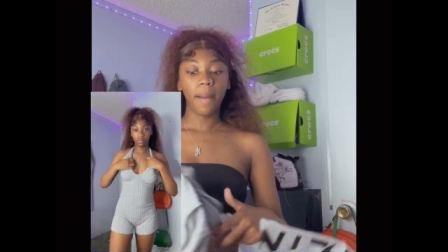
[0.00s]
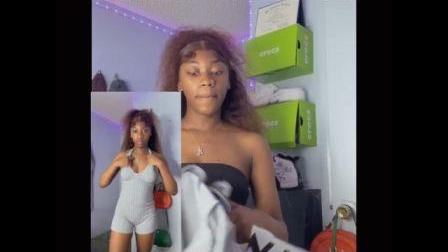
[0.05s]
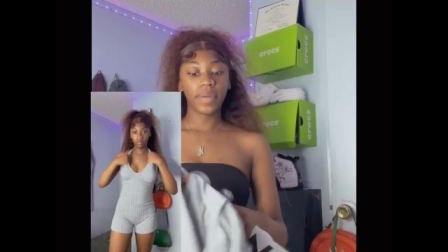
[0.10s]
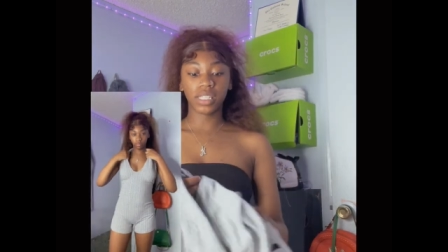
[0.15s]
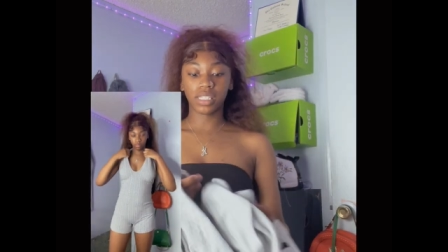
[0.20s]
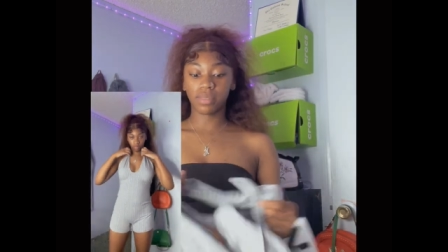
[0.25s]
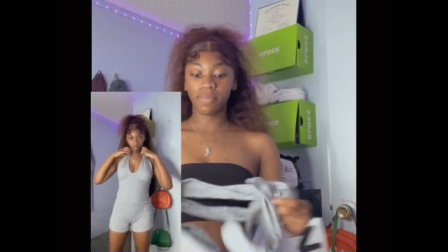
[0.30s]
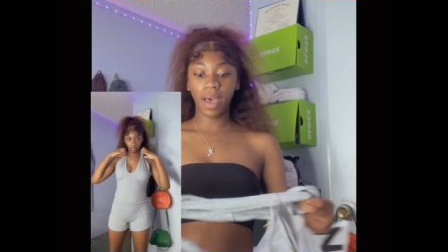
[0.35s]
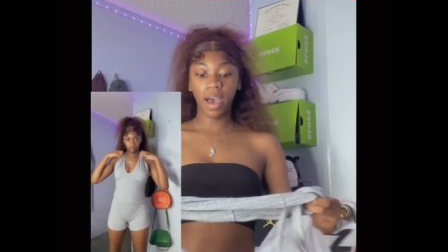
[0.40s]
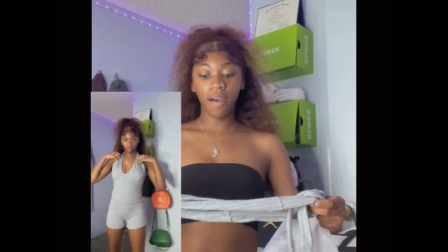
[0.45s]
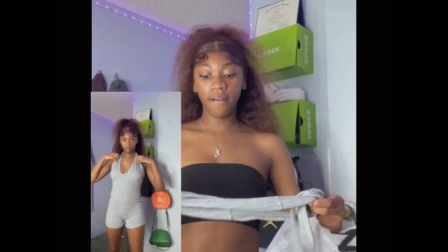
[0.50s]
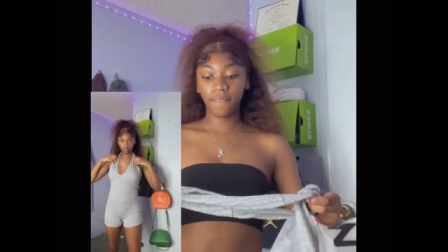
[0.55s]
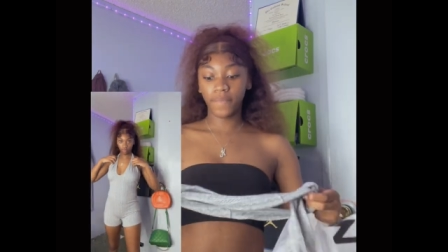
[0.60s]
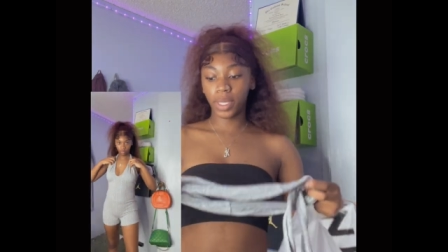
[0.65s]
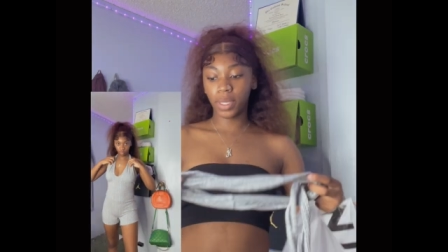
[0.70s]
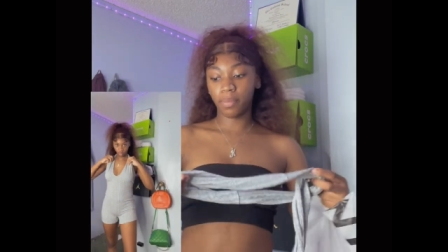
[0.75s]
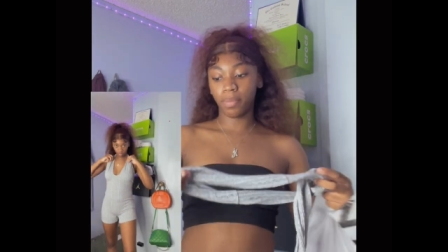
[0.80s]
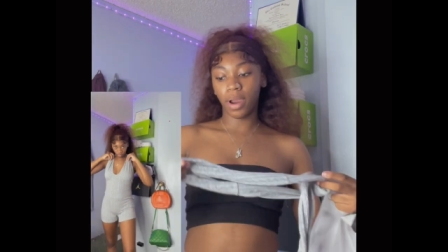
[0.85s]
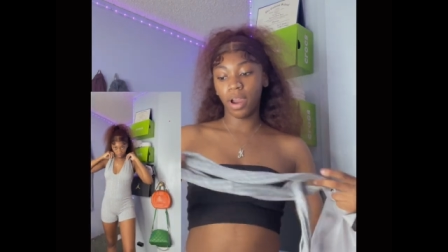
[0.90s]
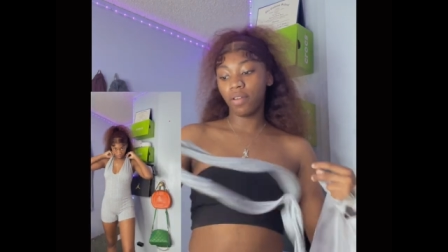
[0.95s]
It's small
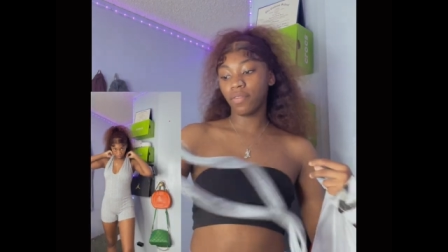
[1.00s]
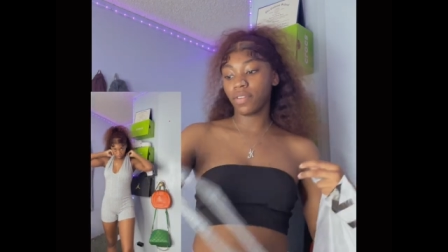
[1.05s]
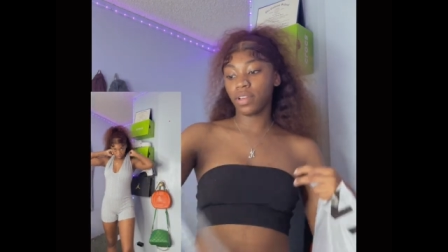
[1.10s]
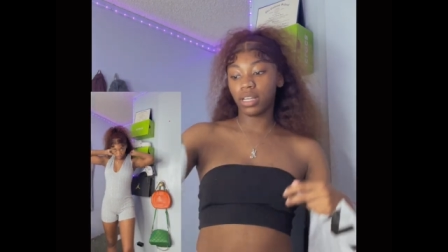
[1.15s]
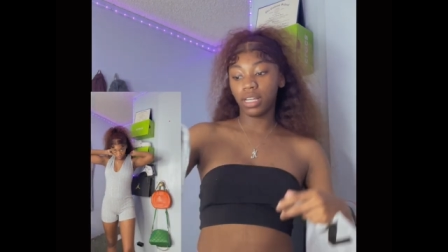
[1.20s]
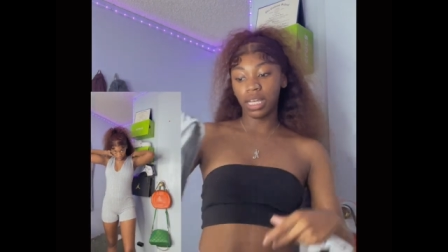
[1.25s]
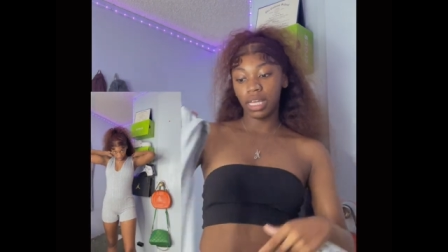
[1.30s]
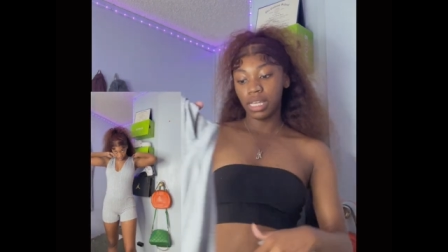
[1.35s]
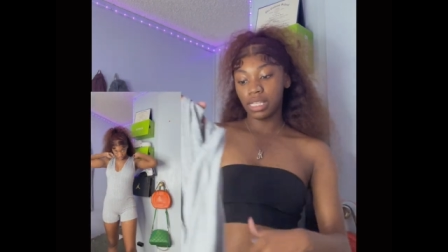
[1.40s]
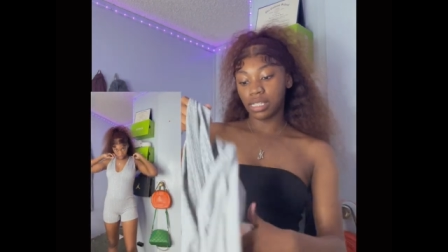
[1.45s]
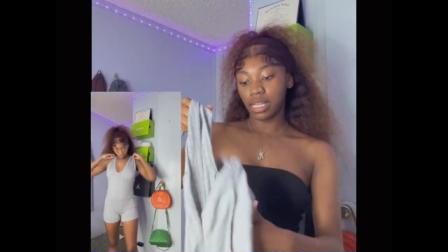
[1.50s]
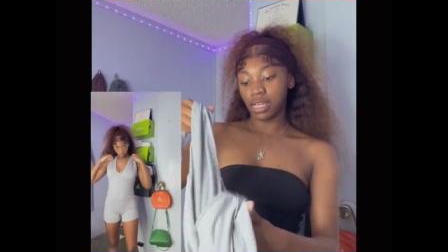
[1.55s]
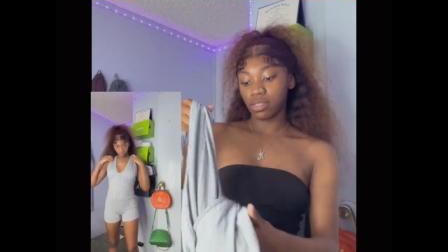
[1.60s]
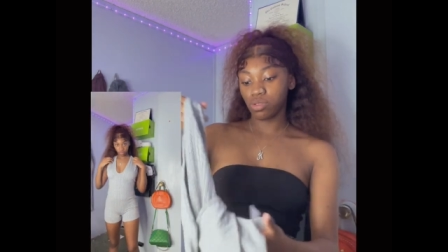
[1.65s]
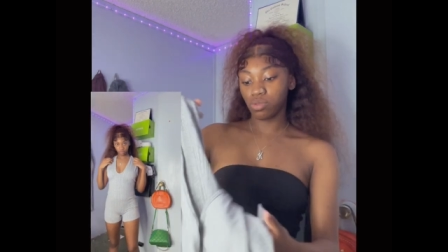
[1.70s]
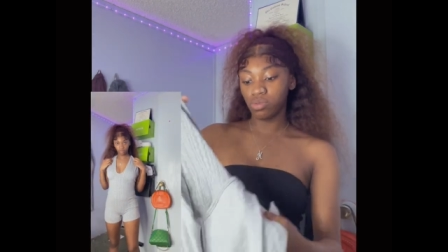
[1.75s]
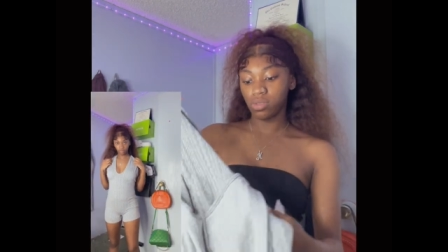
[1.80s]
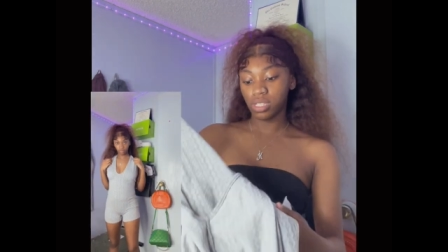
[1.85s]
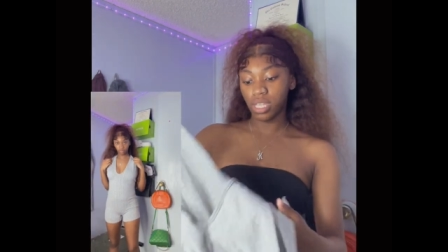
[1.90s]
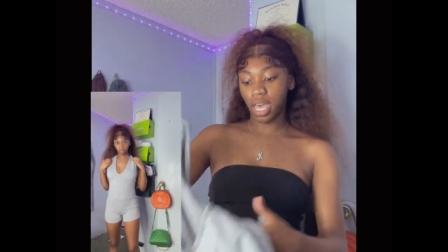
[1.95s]
fit perfectly. It's not
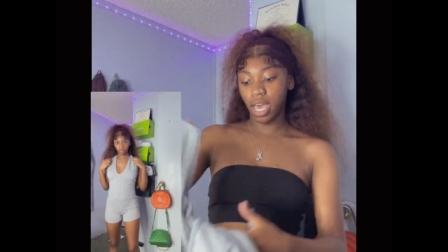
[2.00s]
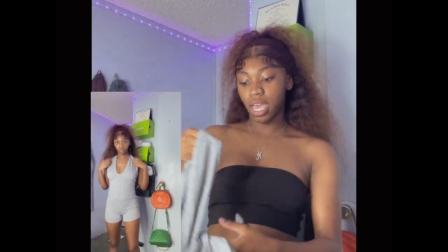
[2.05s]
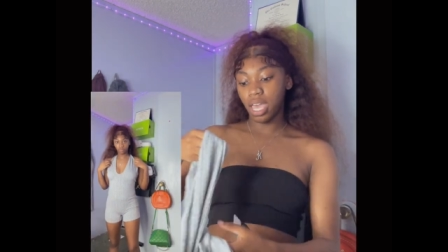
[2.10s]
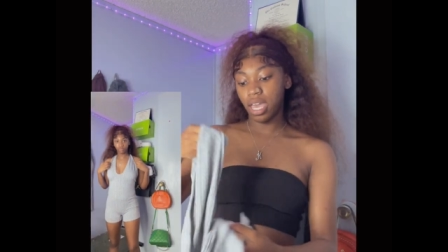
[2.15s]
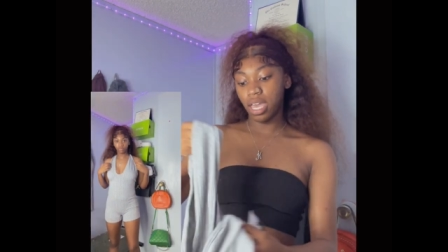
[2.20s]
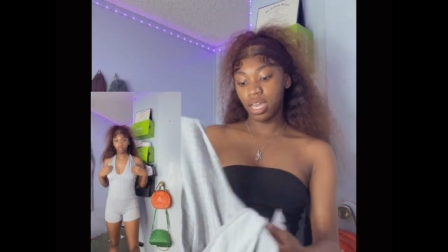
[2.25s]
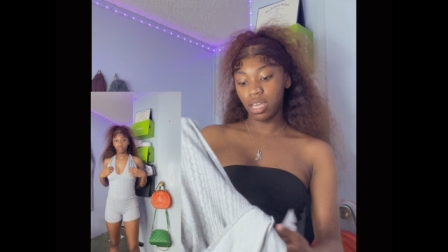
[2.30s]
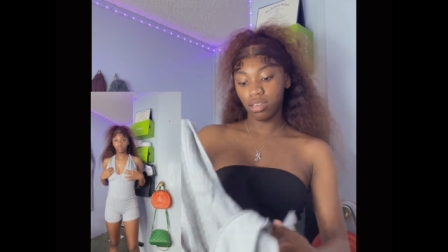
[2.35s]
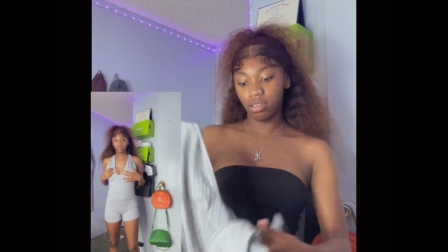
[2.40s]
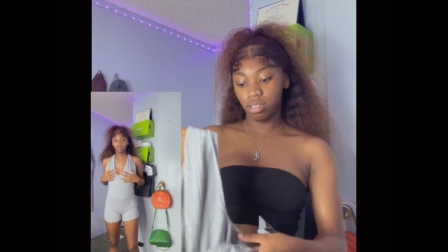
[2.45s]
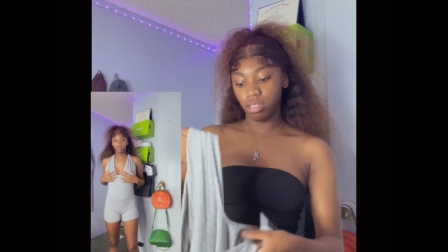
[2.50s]
too tight.